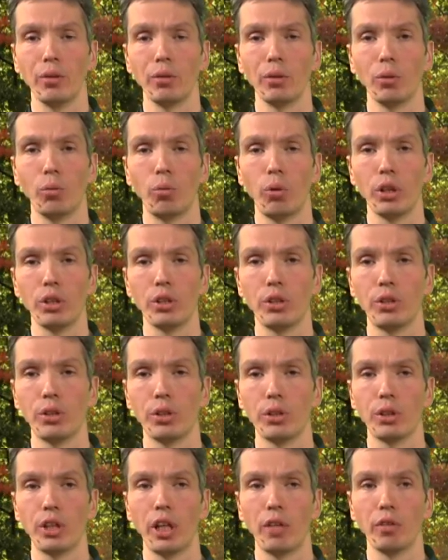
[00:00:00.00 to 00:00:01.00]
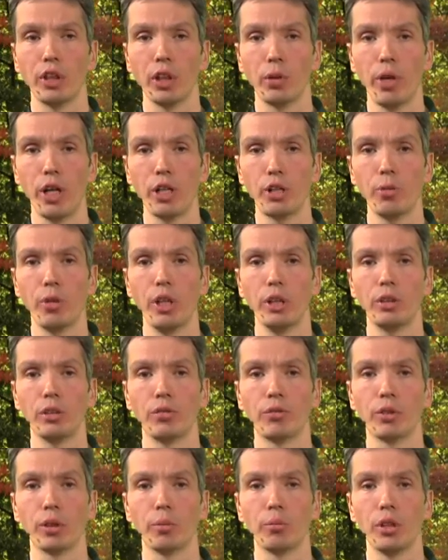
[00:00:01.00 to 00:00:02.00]
Once having graduated
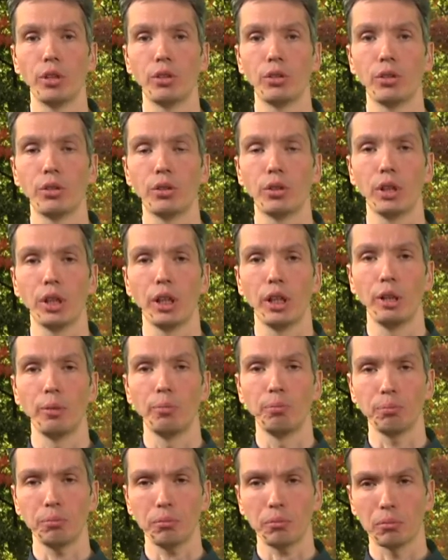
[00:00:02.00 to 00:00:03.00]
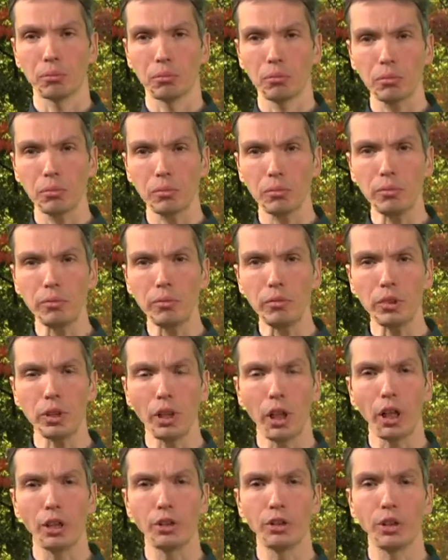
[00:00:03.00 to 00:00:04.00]
from this
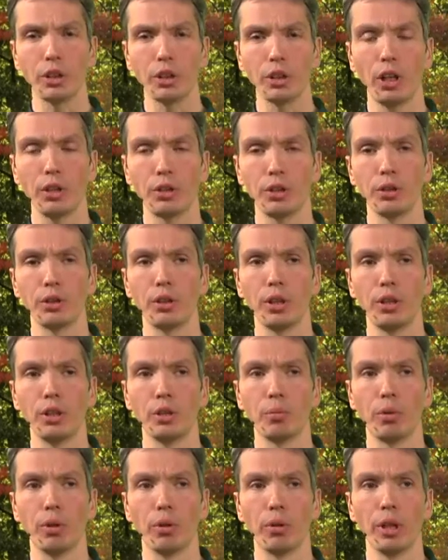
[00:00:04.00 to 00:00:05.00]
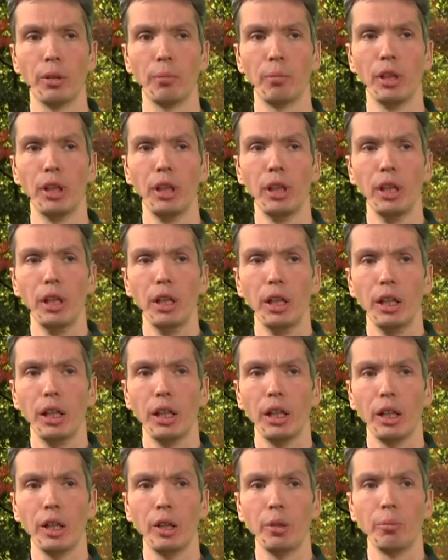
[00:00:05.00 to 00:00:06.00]
arts and culture studies program,
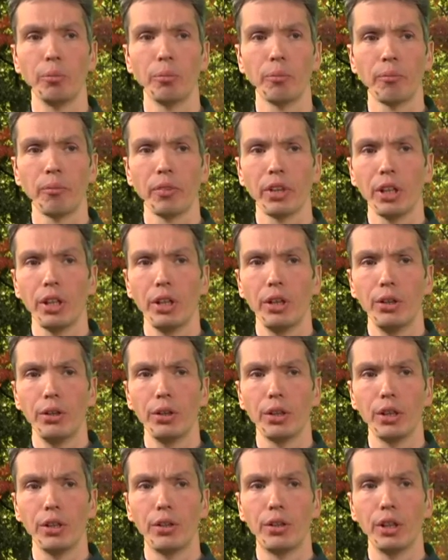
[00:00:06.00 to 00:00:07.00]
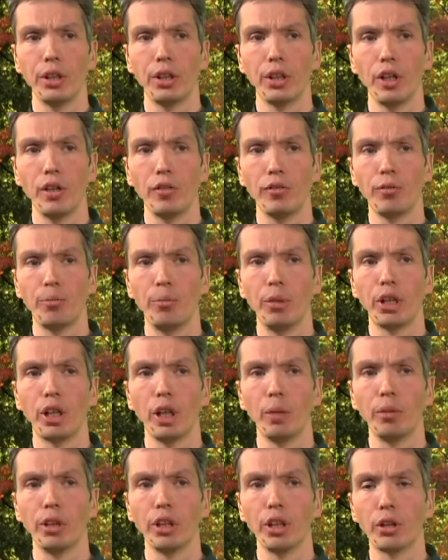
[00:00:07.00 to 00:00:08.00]
you can think of
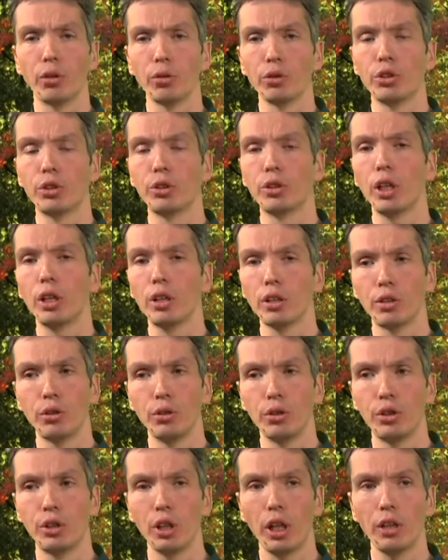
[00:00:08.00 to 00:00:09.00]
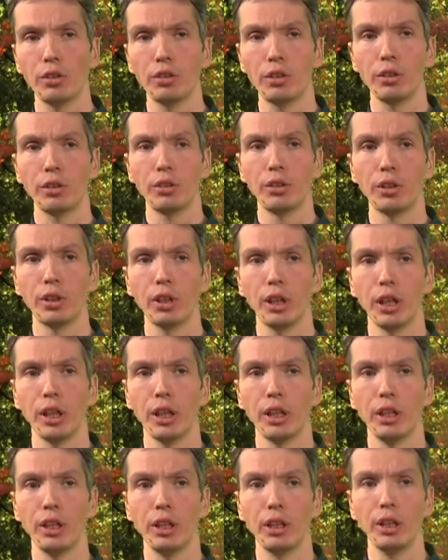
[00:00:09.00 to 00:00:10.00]
becoming a consultant
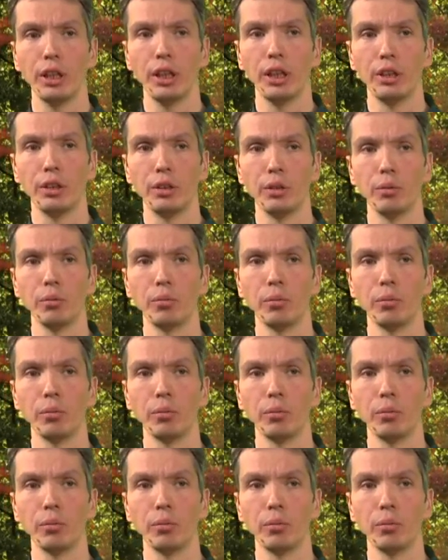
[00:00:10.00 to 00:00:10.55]
in